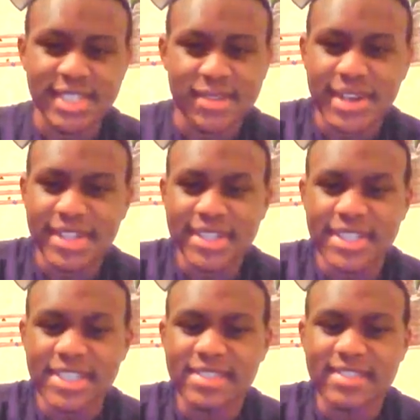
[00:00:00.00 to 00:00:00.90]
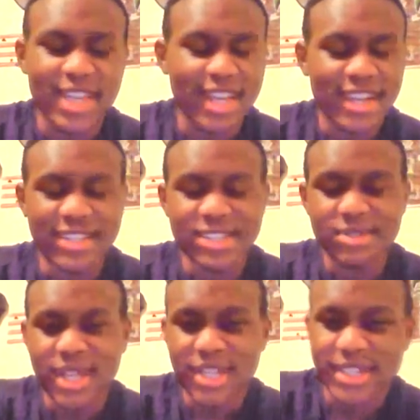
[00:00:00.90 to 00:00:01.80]
Rather, I just
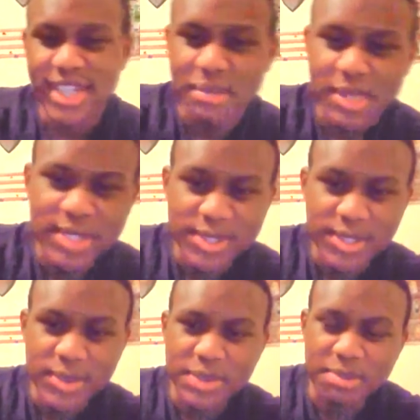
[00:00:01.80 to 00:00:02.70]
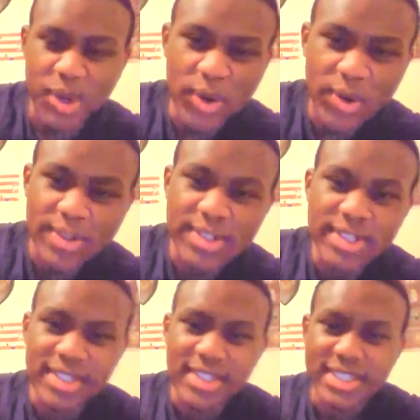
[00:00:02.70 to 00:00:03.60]
rather it not be so small.
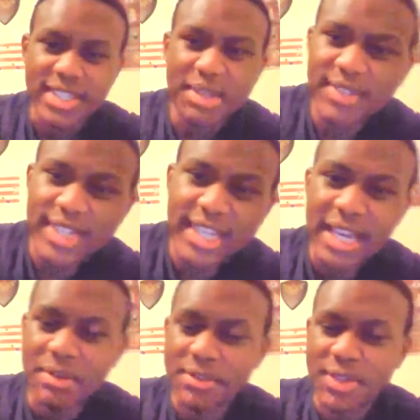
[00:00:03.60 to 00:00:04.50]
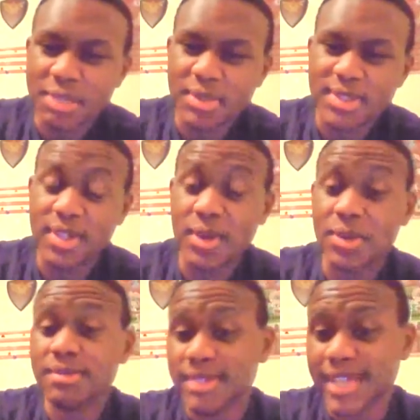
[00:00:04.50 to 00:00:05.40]
Same thing for game developers.
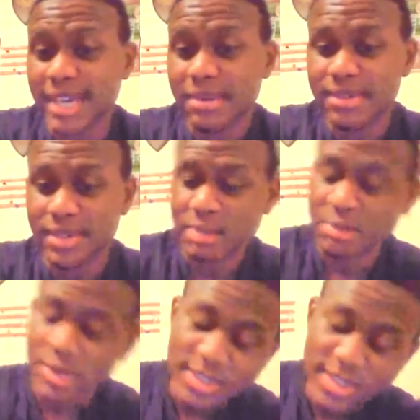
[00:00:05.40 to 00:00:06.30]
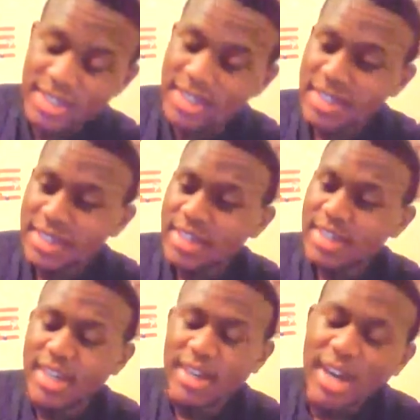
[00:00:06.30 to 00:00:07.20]
Oh, game developers.
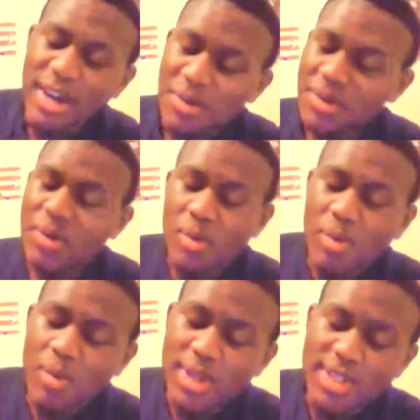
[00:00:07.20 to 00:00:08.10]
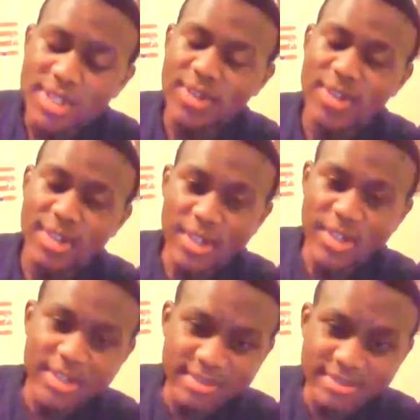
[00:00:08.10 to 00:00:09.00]
I don't know what's going
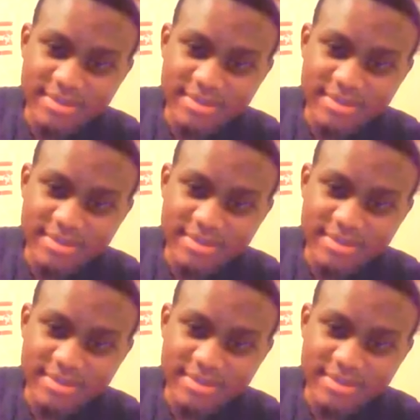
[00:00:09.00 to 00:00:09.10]
on.